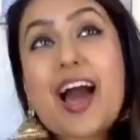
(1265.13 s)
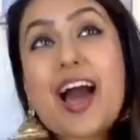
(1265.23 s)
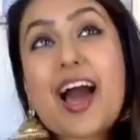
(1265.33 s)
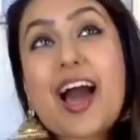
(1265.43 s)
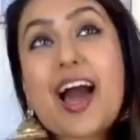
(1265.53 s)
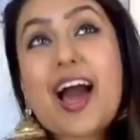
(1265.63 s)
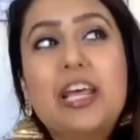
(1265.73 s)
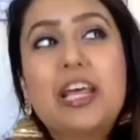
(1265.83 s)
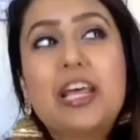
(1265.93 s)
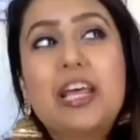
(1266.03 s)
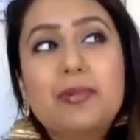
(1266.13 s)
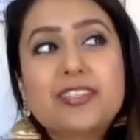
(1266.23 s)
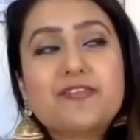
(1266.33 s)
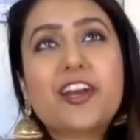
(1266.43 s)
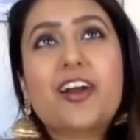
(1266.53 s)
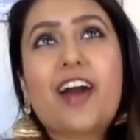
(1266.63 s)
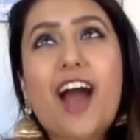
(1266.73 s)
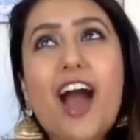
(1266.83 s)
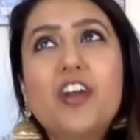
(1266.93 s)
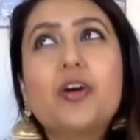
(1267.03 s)
I, have been able to figure out how to
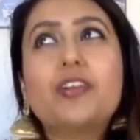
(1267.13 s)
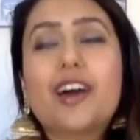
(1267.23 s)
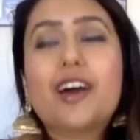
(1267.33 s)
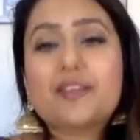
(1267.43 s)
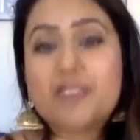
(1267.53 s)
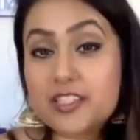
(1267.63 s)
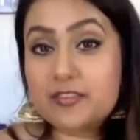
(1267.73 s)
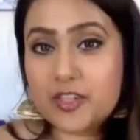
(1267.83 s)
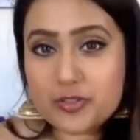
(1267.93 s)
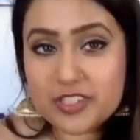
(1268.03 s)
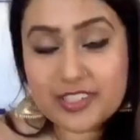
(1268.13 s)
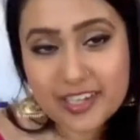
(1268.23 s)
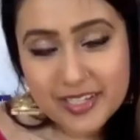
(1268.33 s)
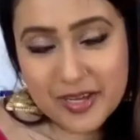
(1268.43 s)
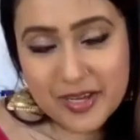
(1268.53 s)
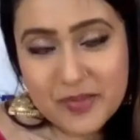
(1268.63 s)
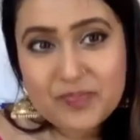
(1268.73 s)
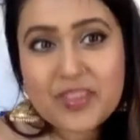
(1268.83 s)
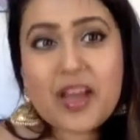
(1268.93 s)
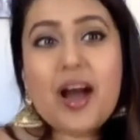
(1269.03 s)
do a lot of things virtually, luckily.
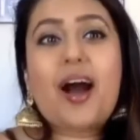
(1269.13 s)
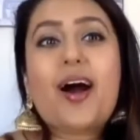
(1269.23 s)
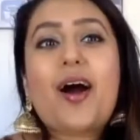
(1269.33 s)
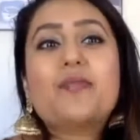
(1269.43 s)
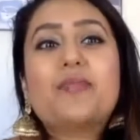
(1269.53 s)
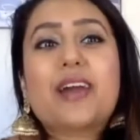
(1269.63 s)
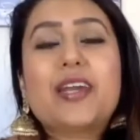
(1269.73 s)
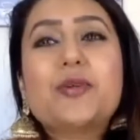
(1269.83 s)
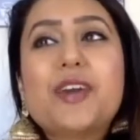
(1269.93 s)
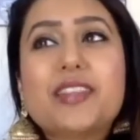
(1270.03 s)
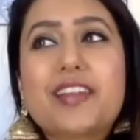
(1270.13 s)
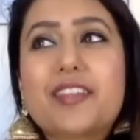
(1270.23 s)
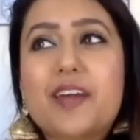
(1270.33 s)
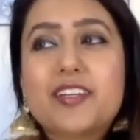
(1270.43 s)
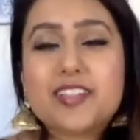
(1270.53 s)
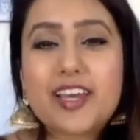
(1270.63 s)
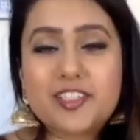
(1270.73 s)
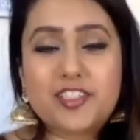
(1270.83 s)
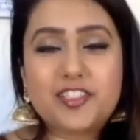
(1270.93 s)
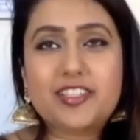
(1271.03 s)
Um, but I do think that that just like
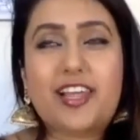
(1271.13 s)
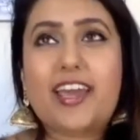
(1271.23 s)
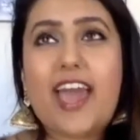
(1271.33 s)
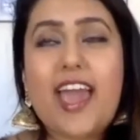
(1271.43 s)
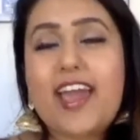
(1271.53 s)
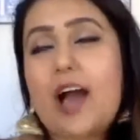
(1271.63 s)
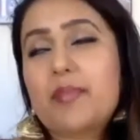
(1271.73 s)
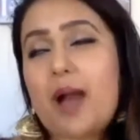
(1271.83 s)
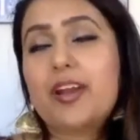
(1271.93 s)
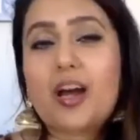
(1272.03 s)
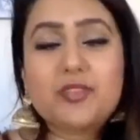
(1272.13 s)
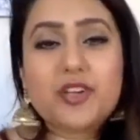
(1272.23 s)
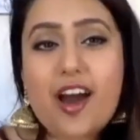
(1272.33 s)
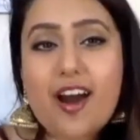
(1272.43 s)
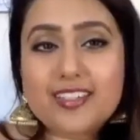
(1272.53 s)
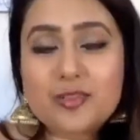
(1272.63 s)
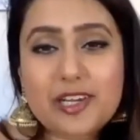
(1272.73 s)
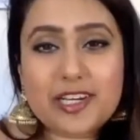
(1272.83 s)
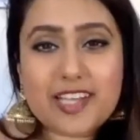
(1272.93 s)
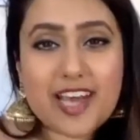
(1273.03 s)
like hey, I'm I'm gonna come to your house and we can just
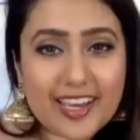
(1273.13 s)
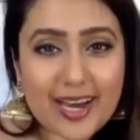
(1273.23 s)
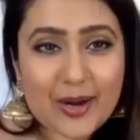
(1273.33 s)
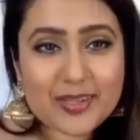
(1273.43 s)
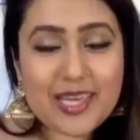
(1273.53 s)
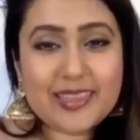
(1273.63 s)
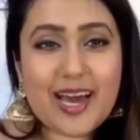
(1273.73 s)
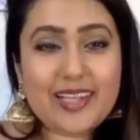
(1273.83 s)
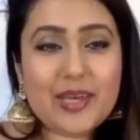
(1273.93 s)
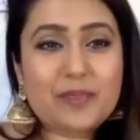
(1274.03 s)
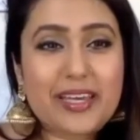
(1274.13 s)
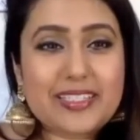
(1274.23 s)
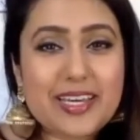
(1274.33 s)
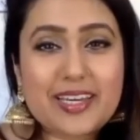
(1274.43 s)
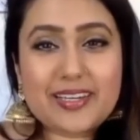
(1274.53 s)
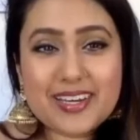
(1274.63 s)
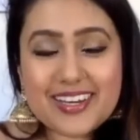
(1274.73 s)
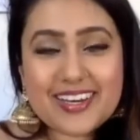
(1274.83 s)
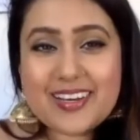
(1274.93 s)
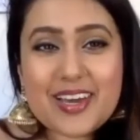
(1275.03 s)
hang out. I think that like basic
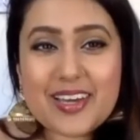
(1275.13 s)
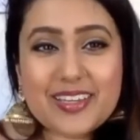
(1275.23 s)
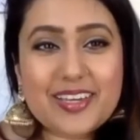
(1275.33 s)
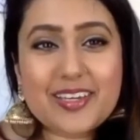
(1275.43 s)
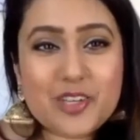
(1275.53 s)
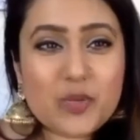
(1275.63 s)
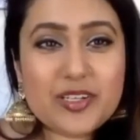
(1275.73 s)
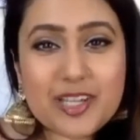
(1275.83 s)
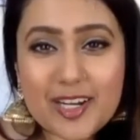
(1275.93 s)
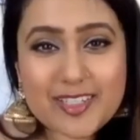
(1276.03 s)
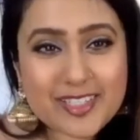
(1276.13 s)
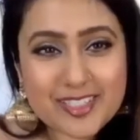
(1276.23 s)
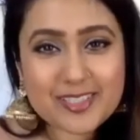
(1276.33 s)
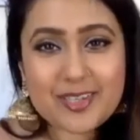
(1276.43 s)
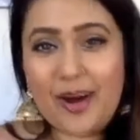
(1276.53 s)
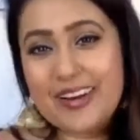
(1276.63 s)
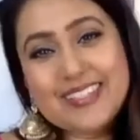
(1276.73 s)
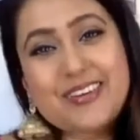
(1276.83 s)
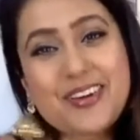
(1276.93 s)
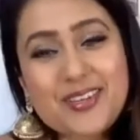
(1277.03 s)
the human touch is just gone. So
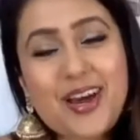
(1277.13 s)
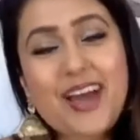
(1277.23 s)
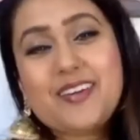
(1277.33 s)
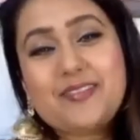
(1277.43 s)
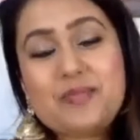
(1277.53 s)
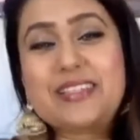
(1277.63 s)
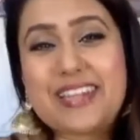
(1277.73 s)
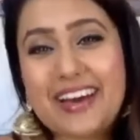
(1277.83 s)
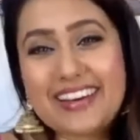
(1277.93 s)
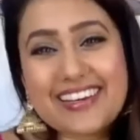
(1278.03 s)
so I definitely miss that.